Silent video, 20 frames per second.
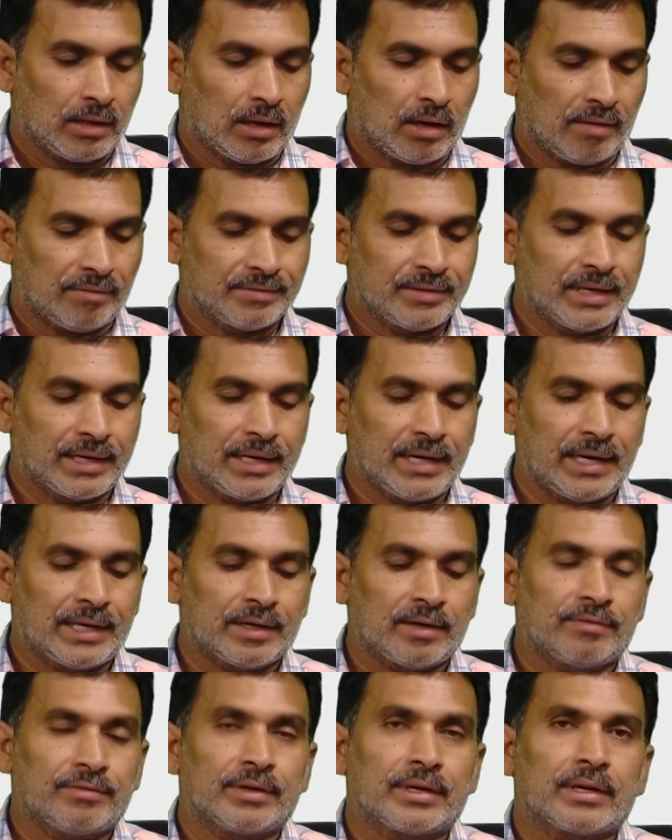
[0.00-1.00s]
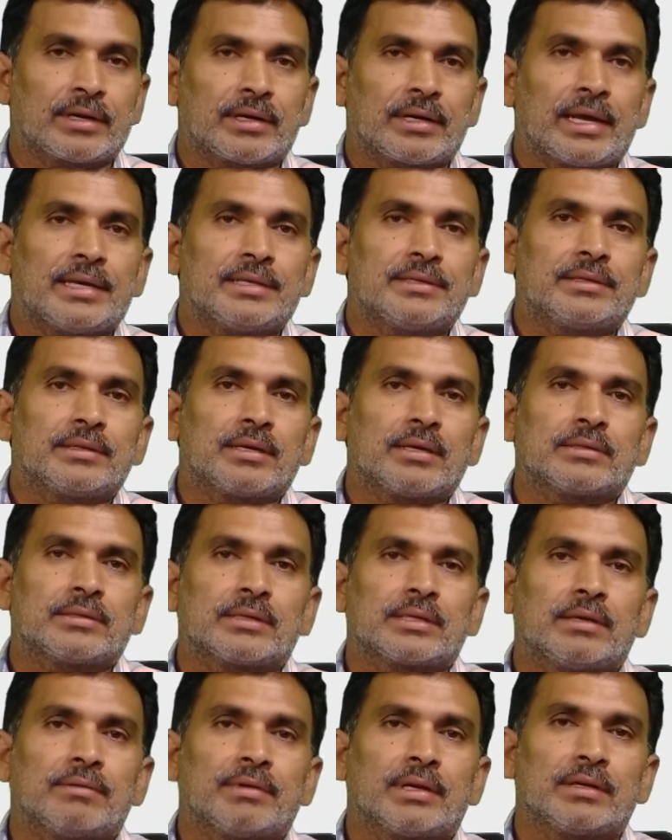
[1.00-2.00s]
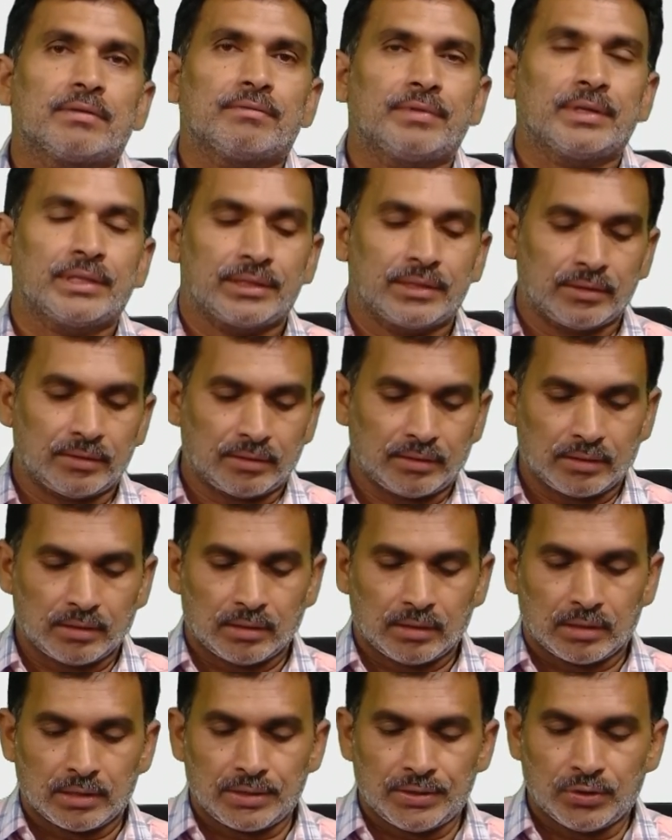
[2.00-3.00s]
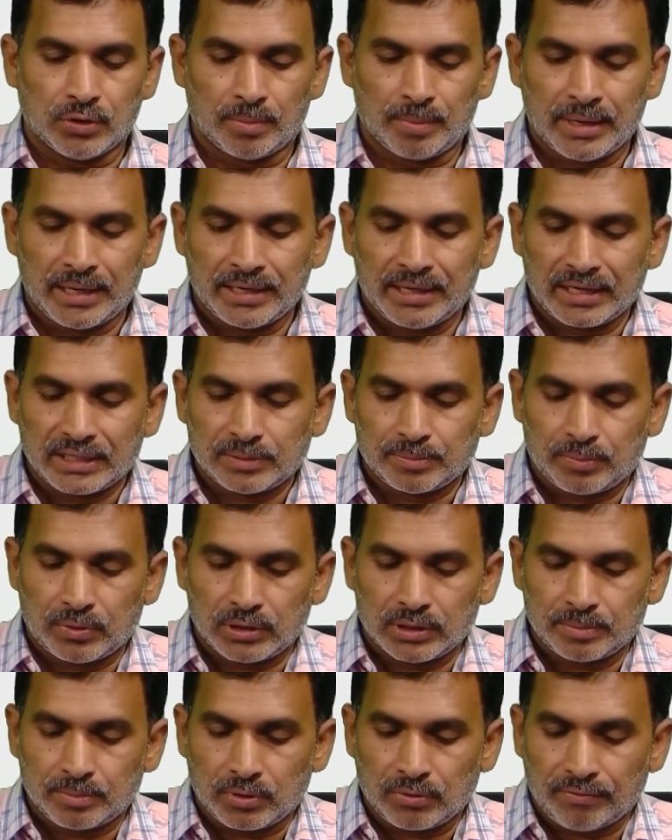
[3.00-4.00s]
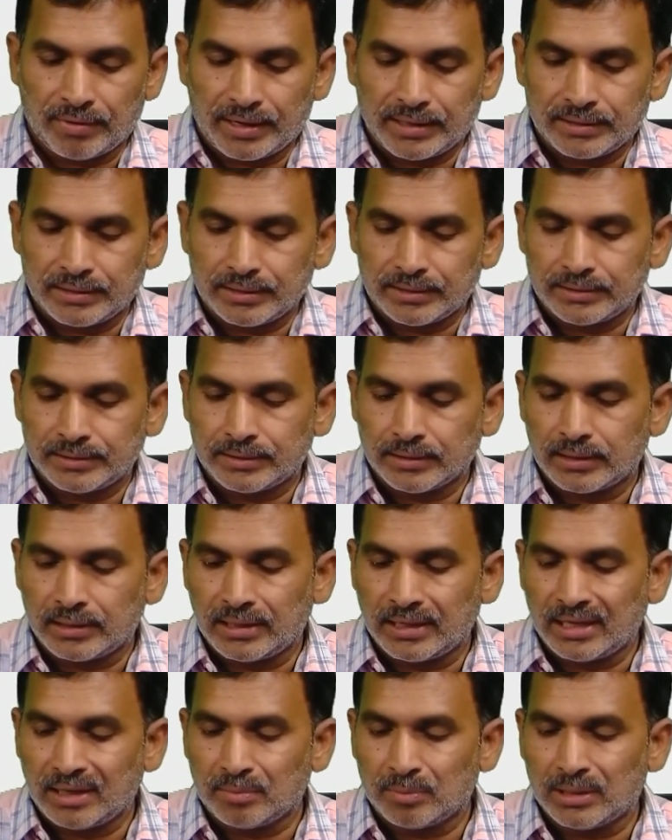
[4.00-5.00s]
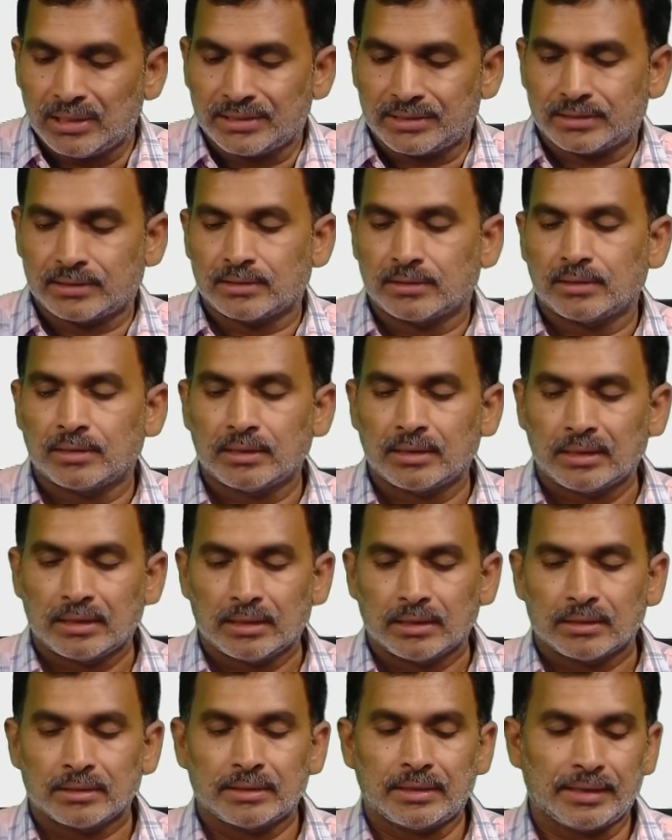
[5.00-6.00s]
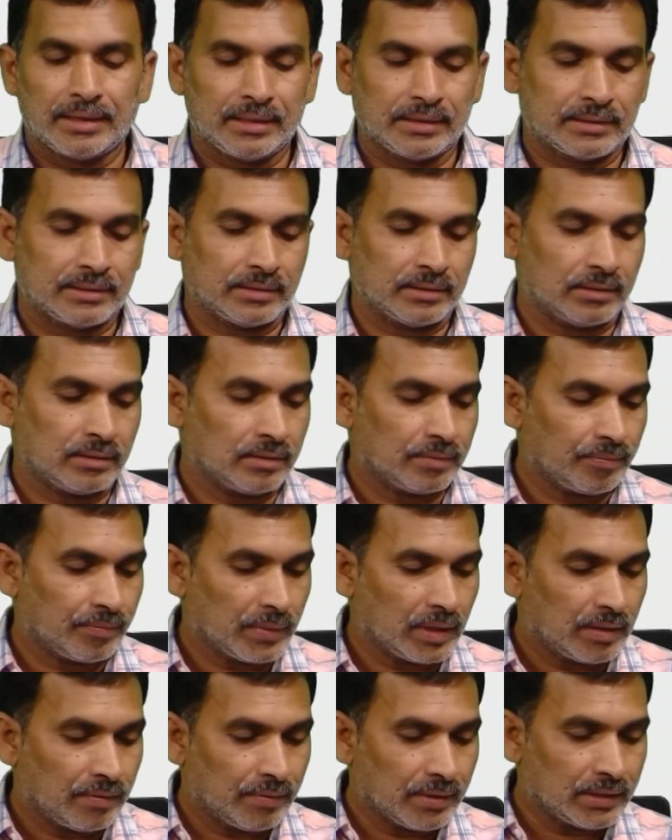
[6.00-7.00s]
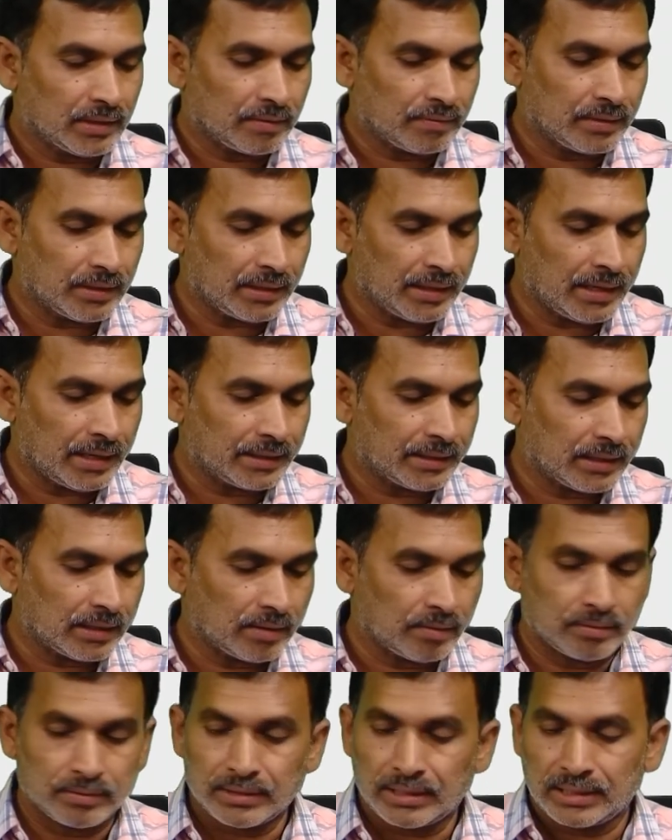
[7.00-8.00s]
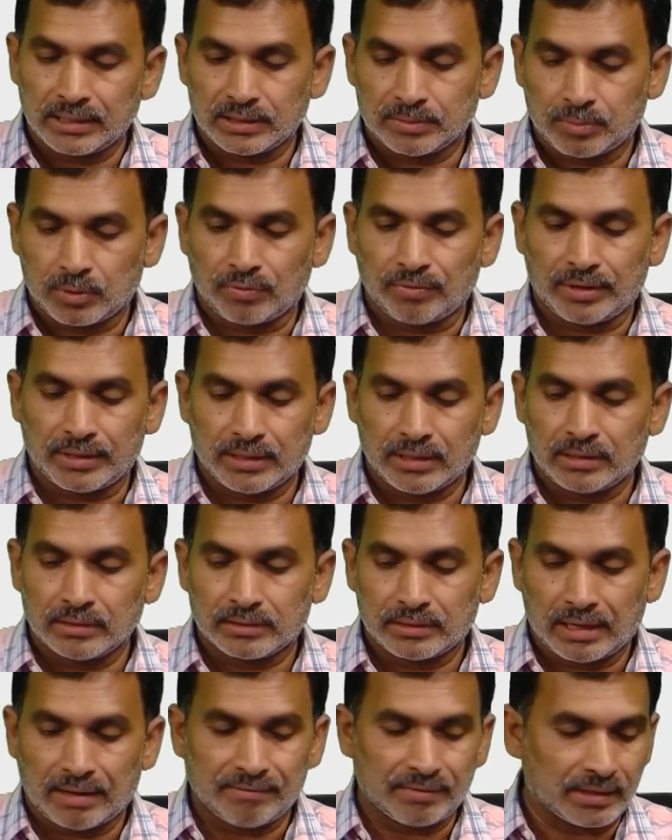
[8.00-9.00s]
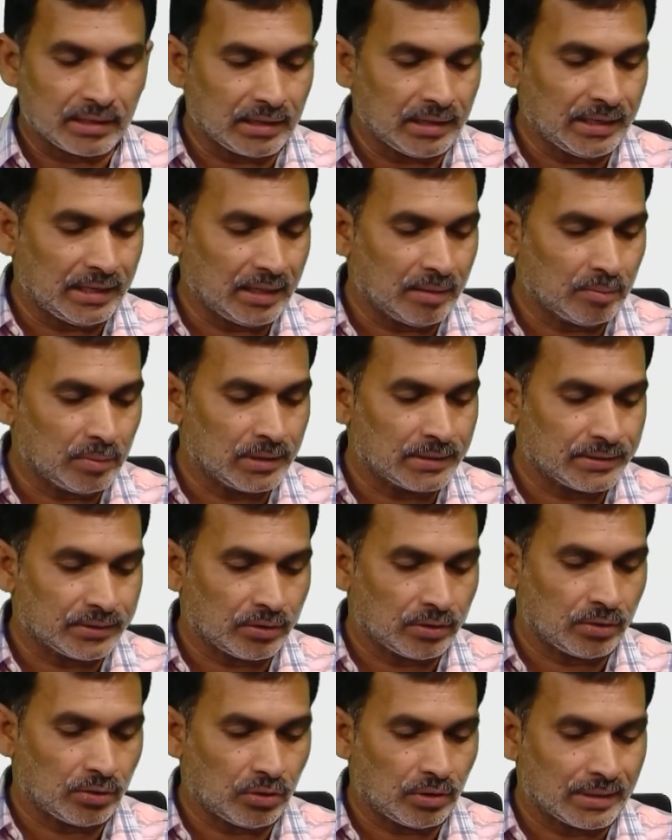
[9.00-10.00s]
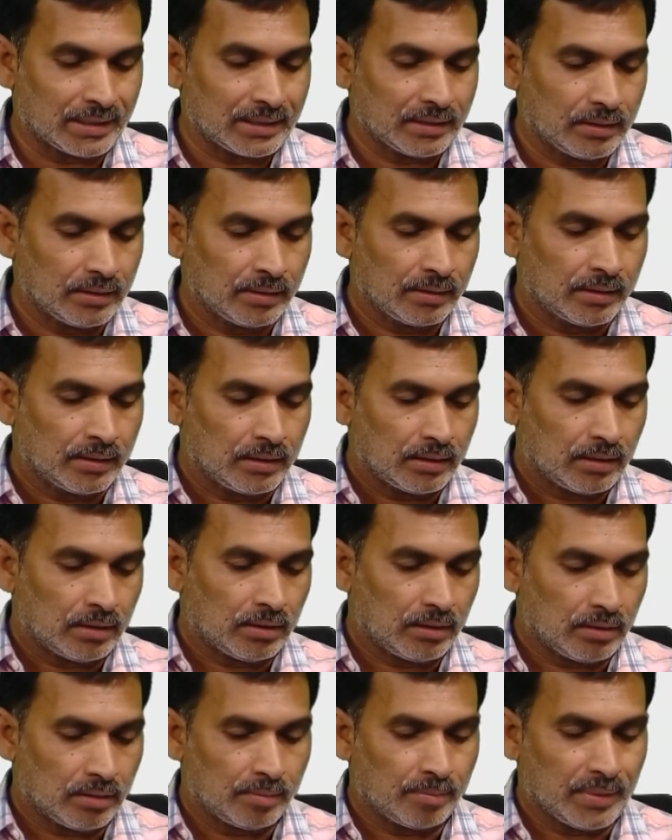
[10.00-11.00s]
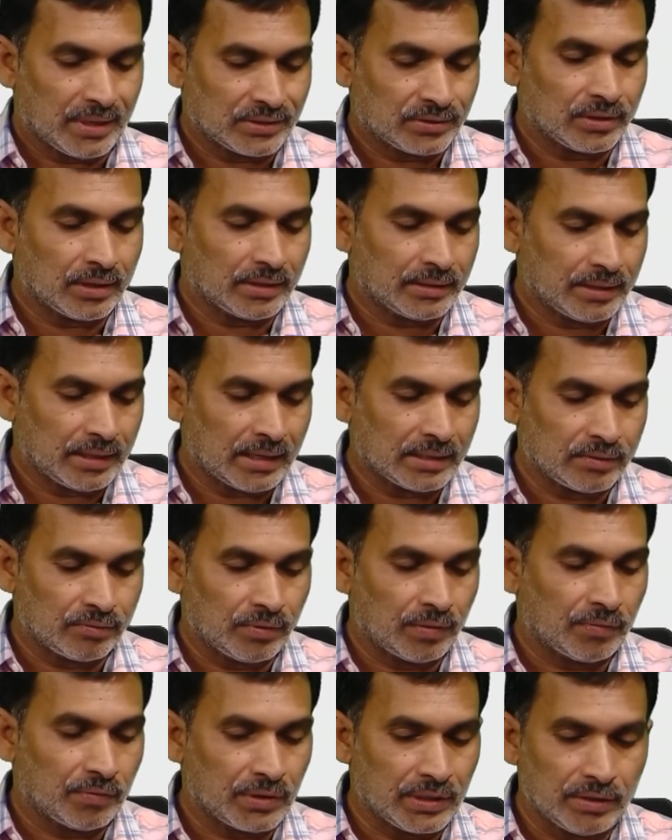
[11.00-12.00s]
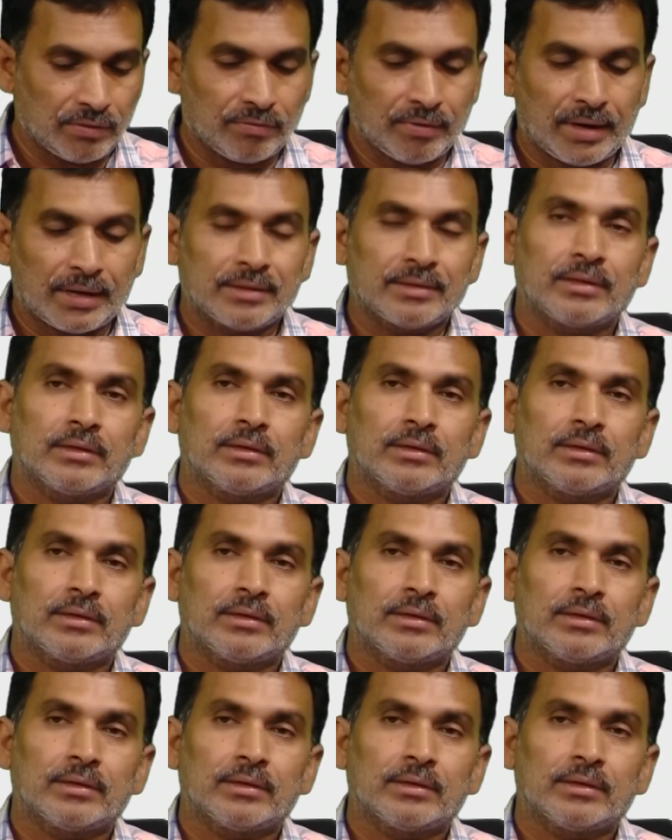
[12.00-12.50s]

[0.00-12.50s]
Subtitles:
the data for analyzing is given with the domain expert provided the labels, that is whether the data that is provided is having the labels or not. Based on that, we would divide the